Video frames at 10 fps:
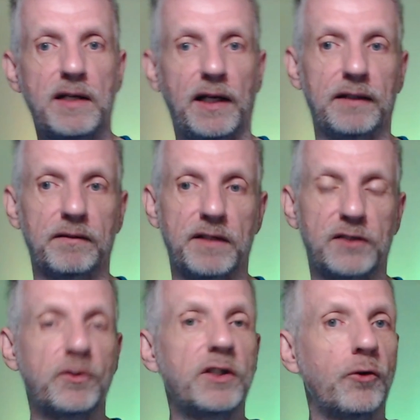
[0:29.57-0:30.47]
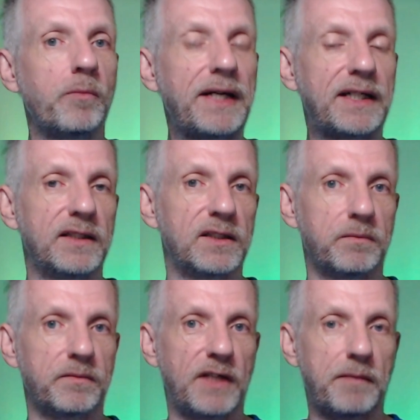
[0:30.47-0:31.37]
And there's really no
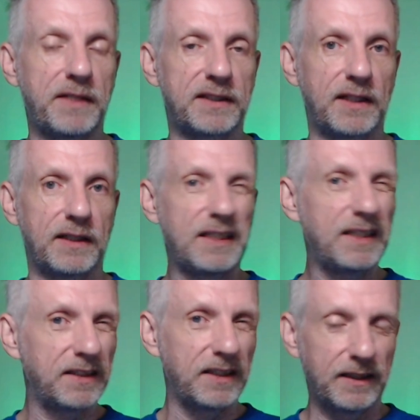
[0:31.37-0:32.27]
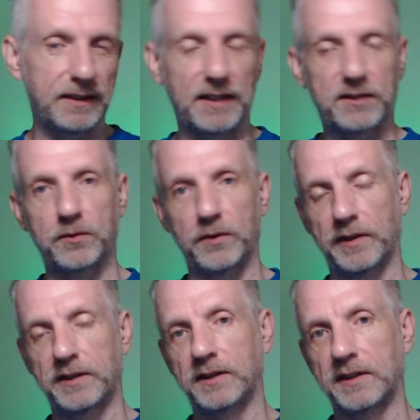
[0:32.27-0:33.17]
mechanism that makes that easy in Daz Studio
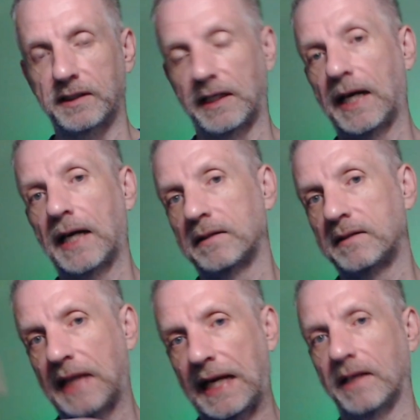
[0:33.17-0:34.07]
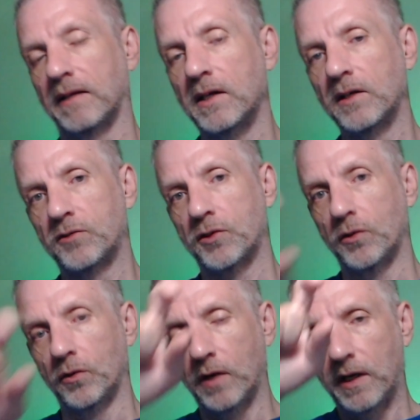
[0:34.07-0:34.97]
that you can say add 10
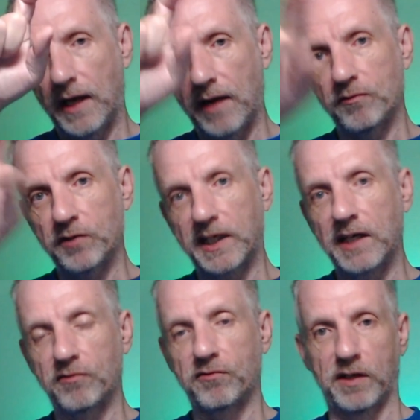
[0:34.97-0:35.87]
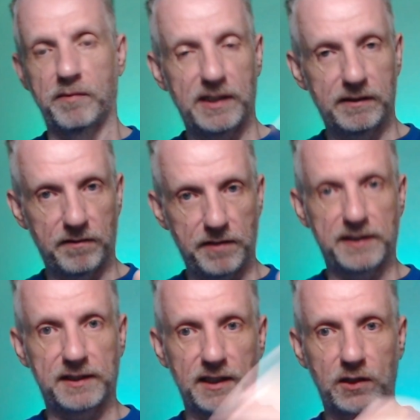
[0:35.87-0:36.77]
to every keyframe in
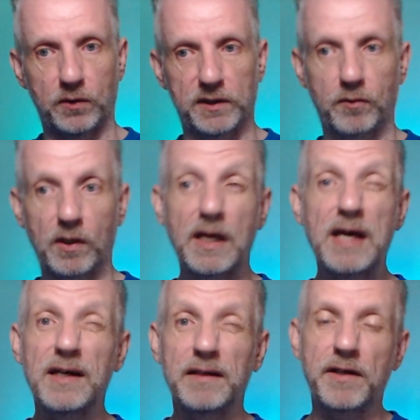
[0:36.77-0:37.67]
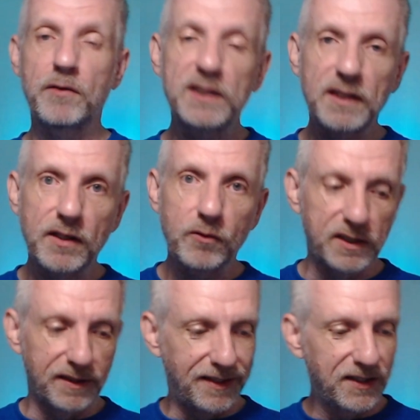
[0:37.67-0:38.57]
this sequence. Well, there is and there
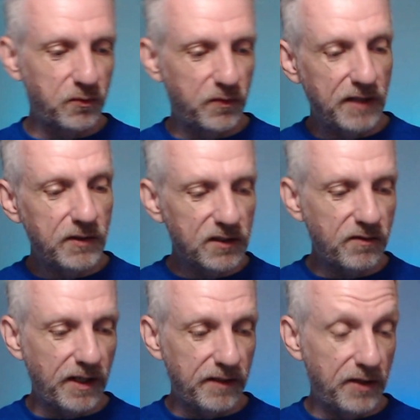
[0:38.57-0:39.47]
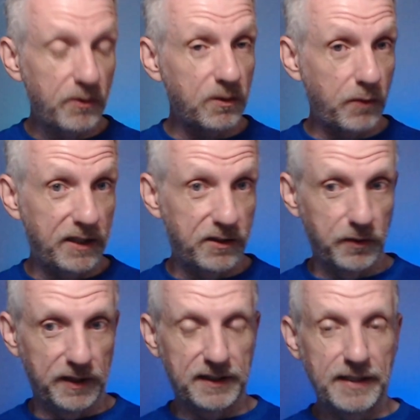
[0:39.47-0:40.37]
isn't. There is a way to
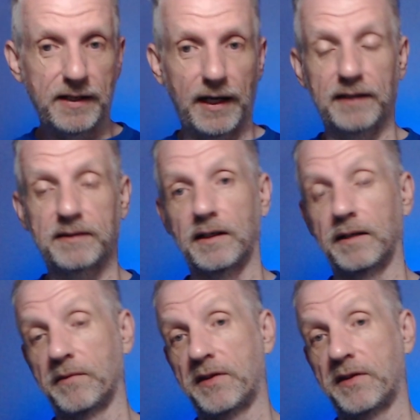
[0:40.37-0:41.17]
do this, and